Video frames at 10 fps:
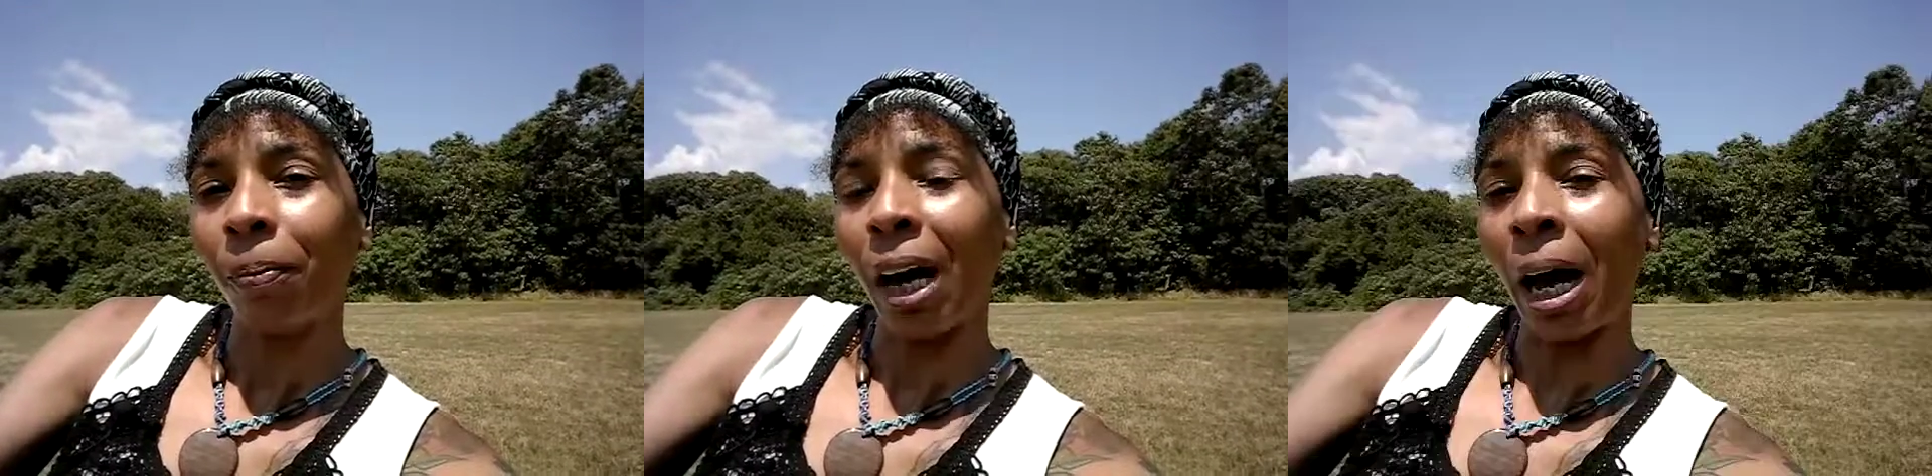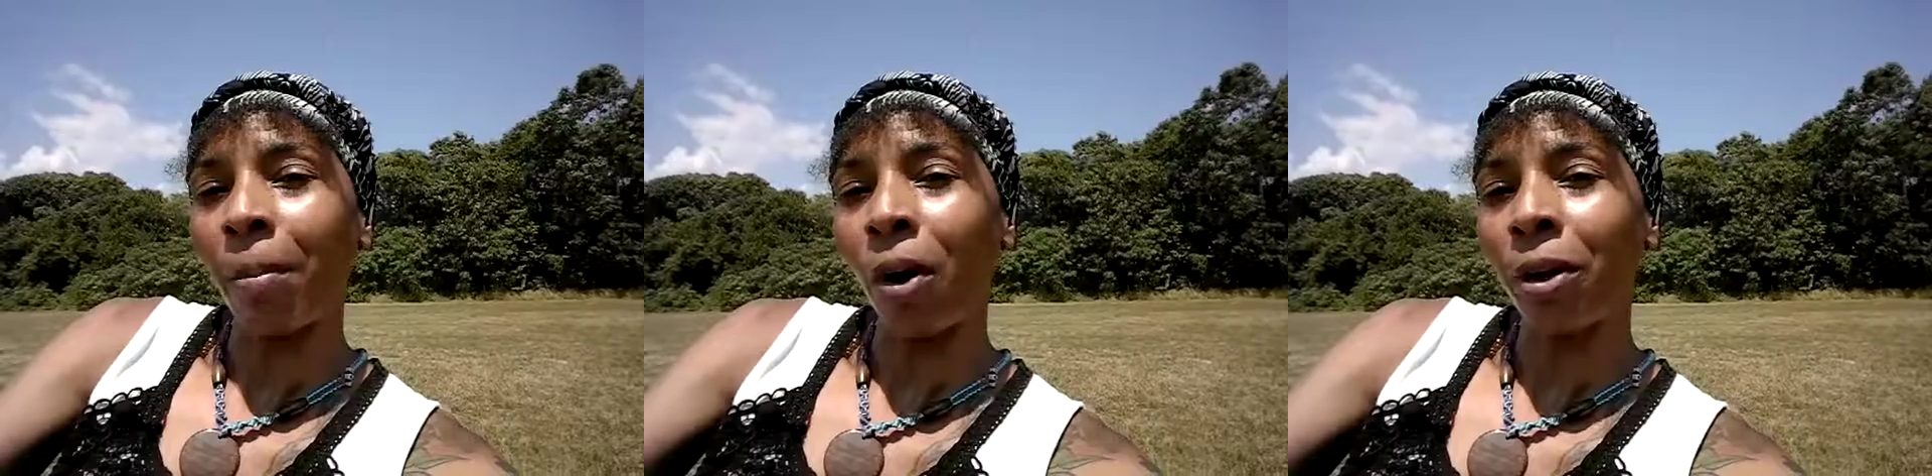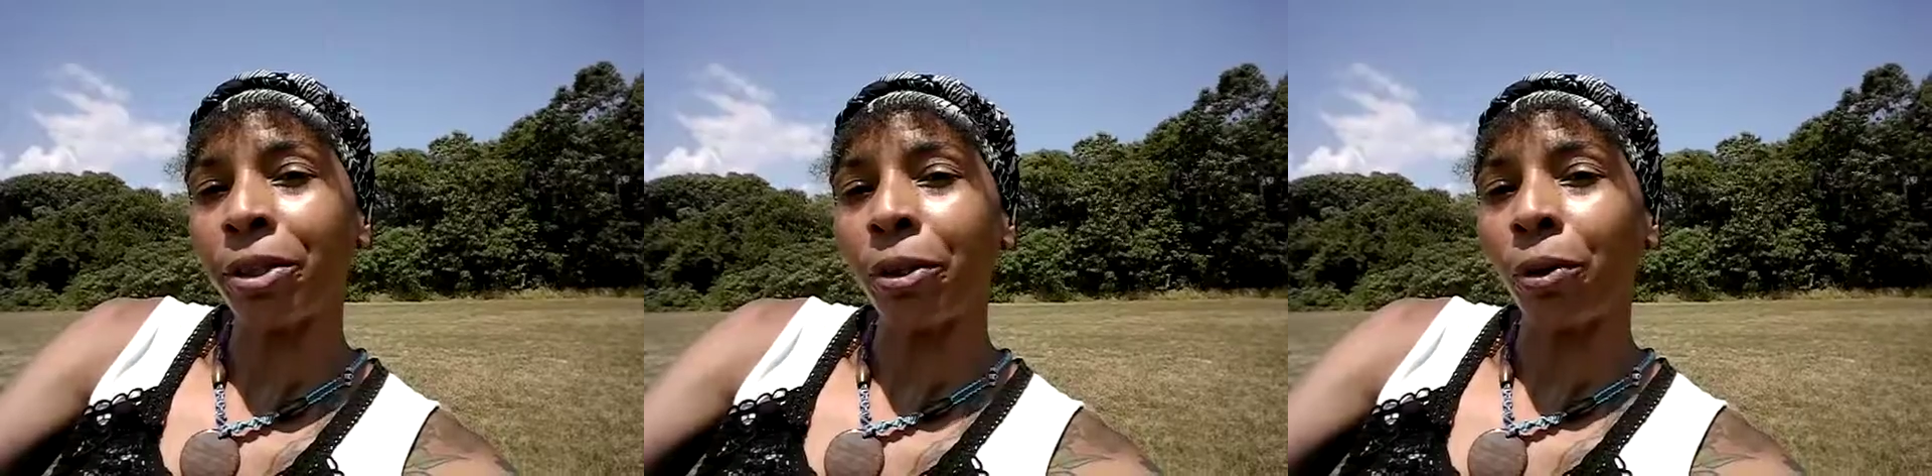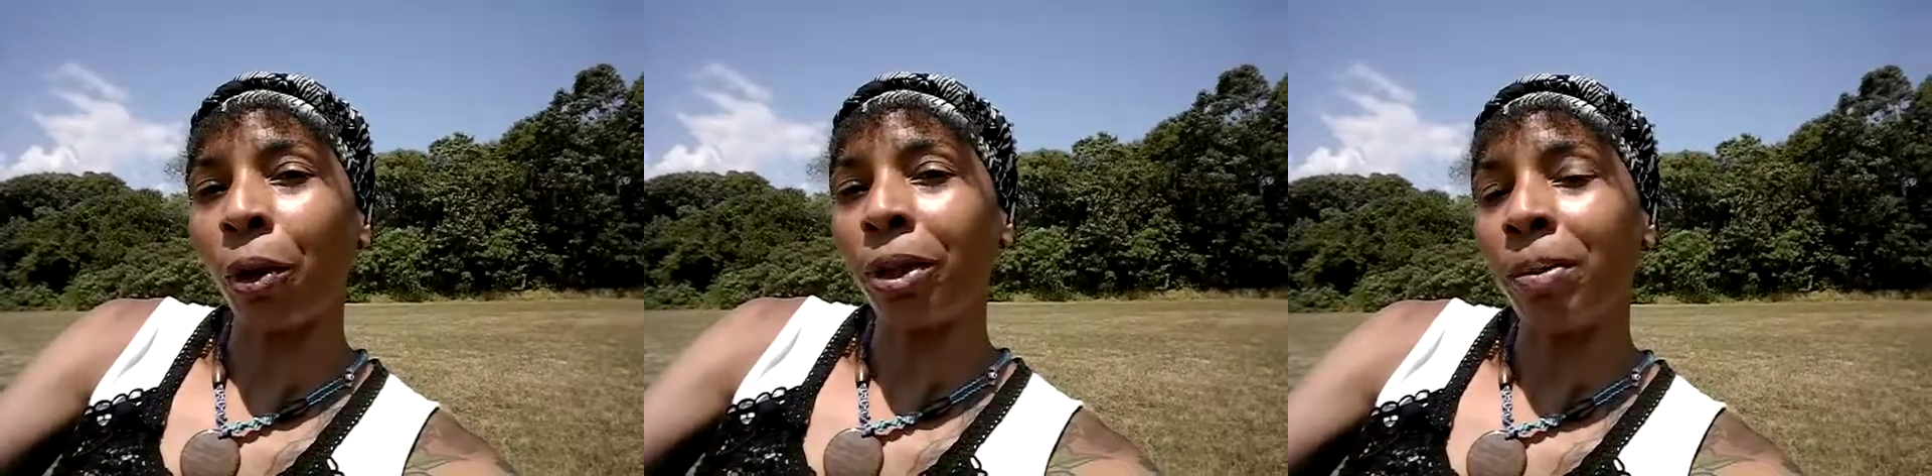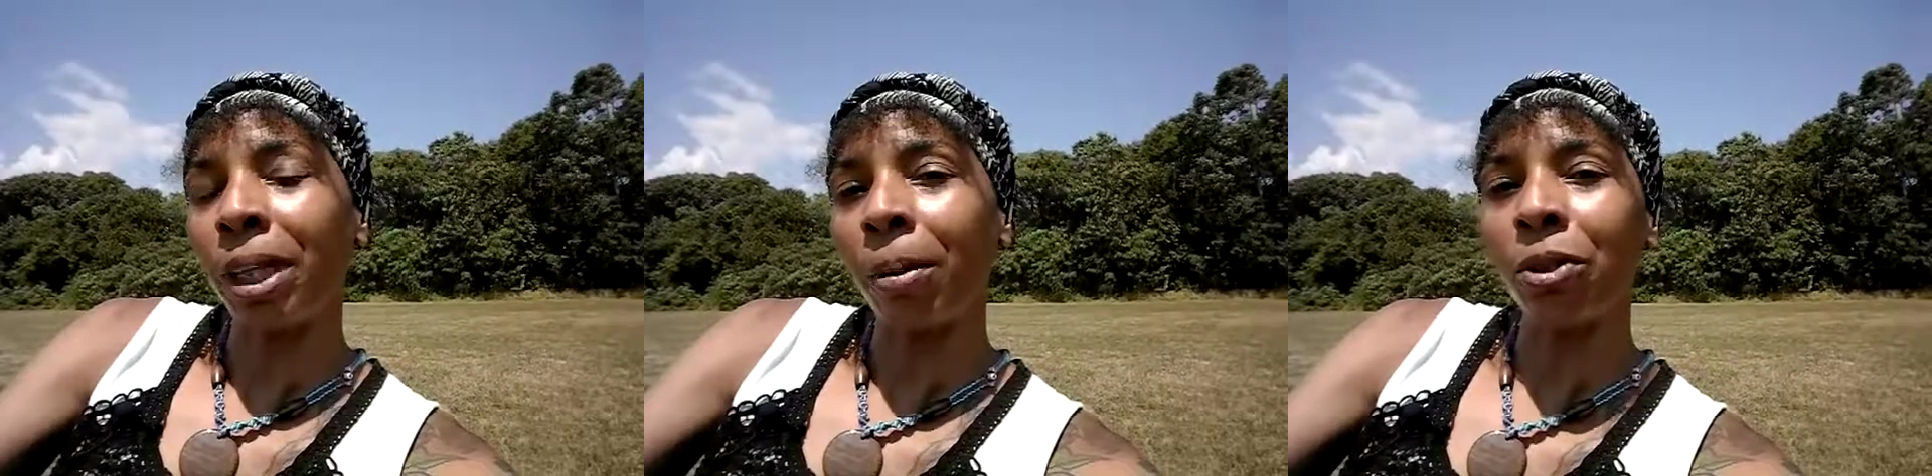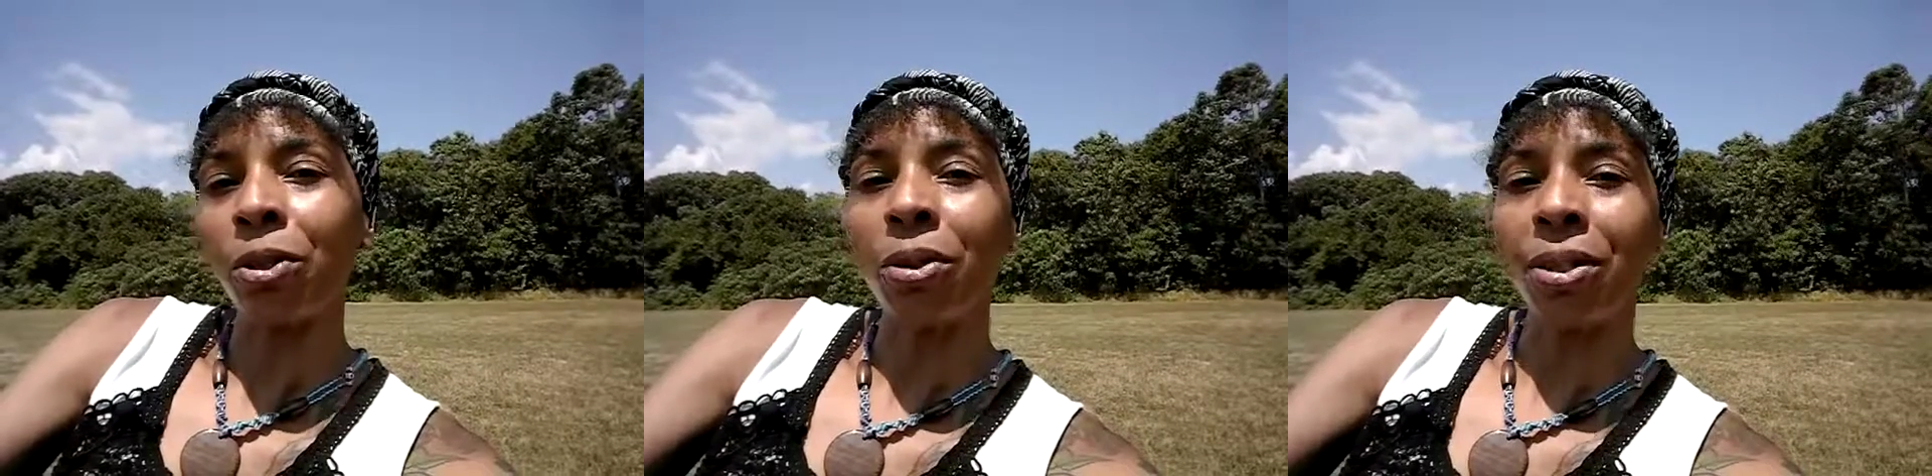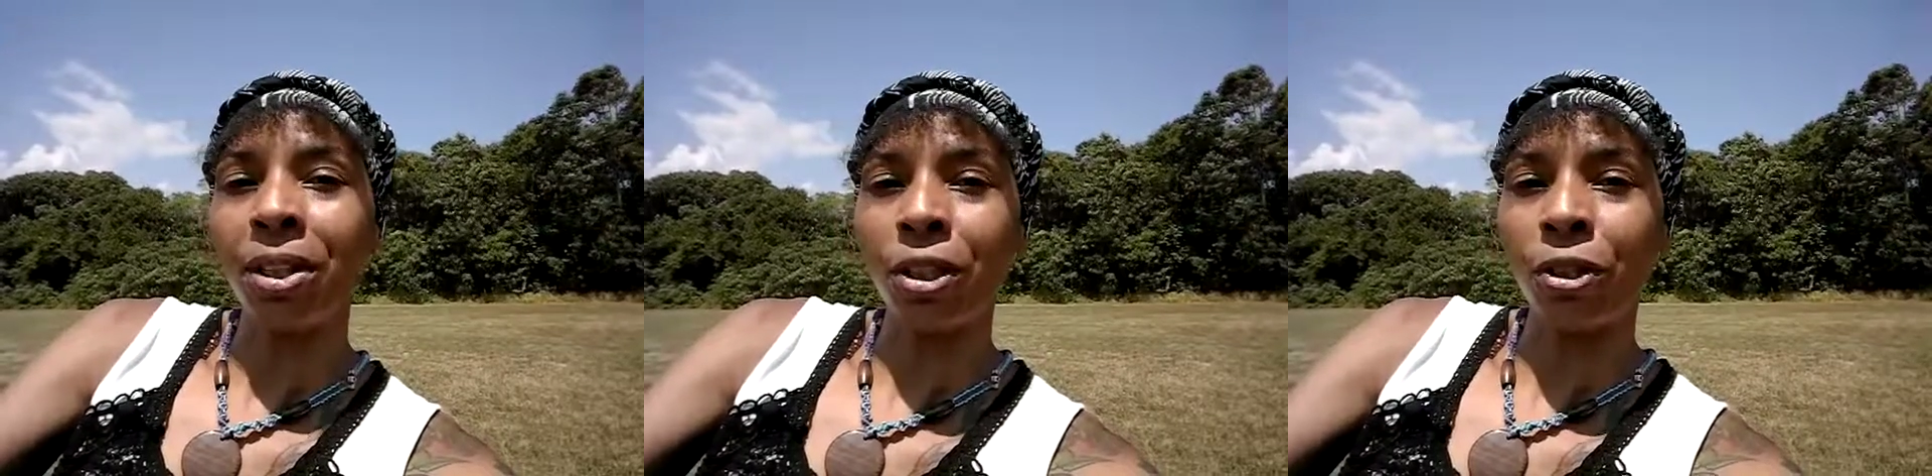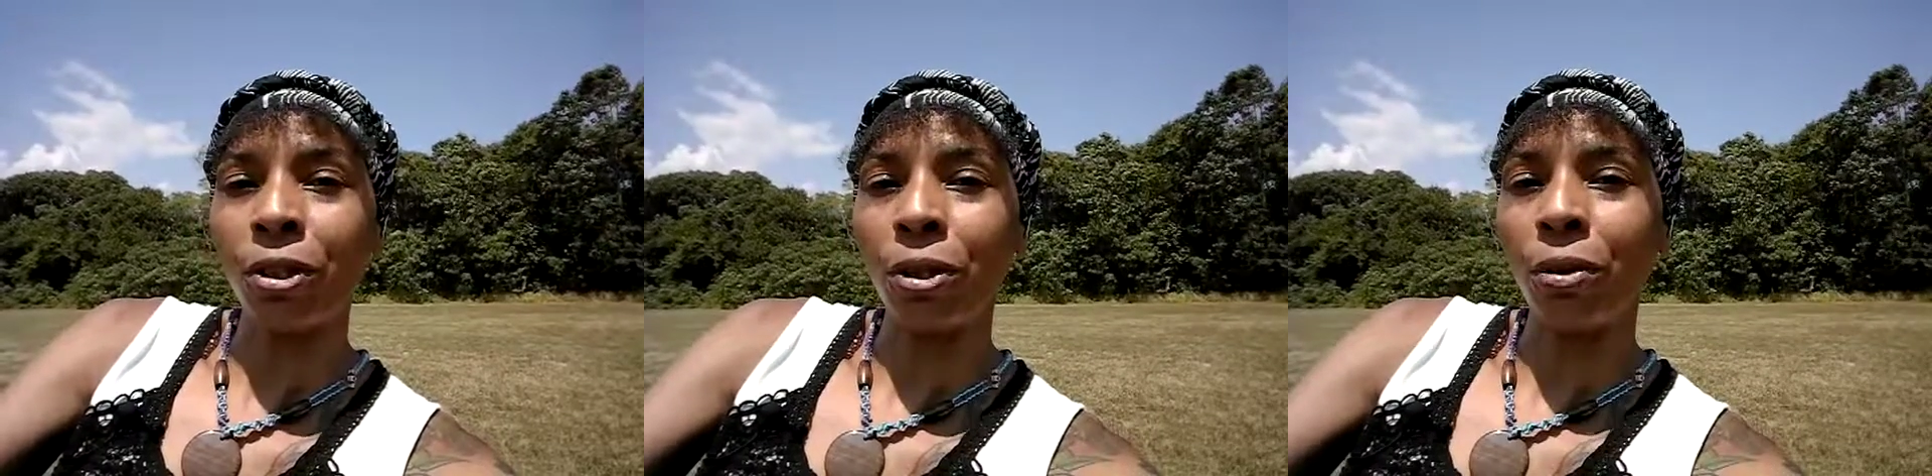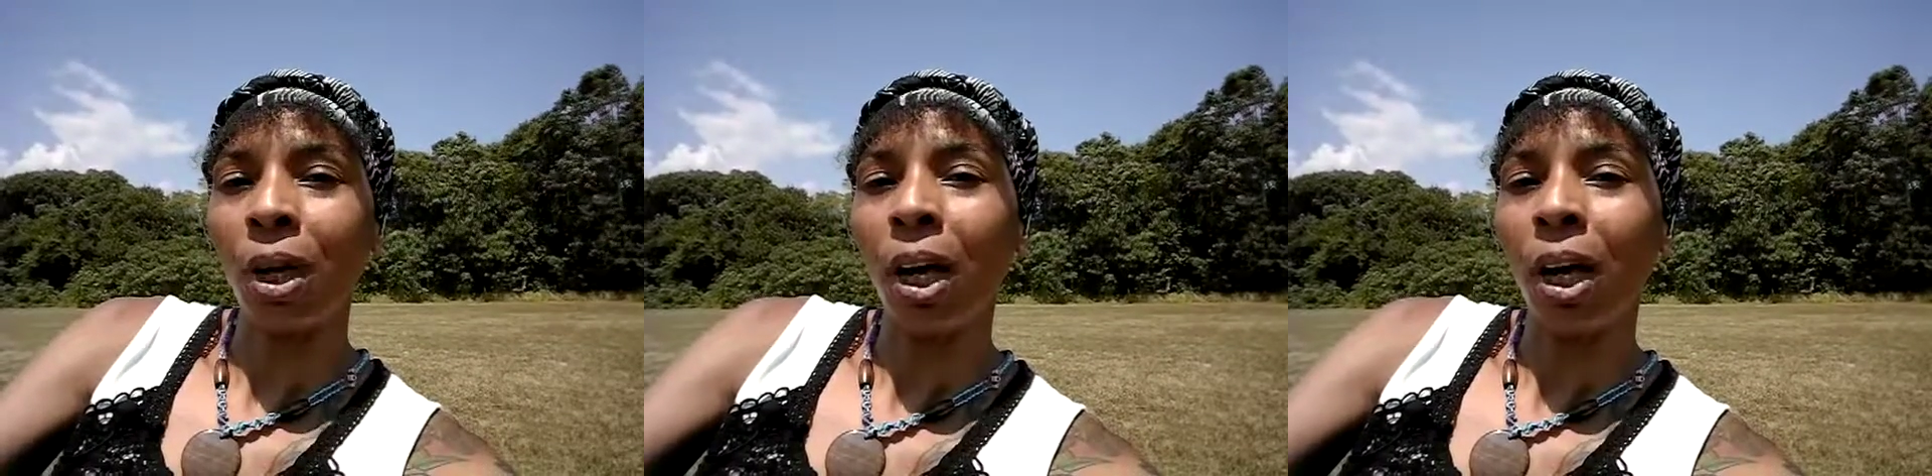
I'm also going to be able to assist you,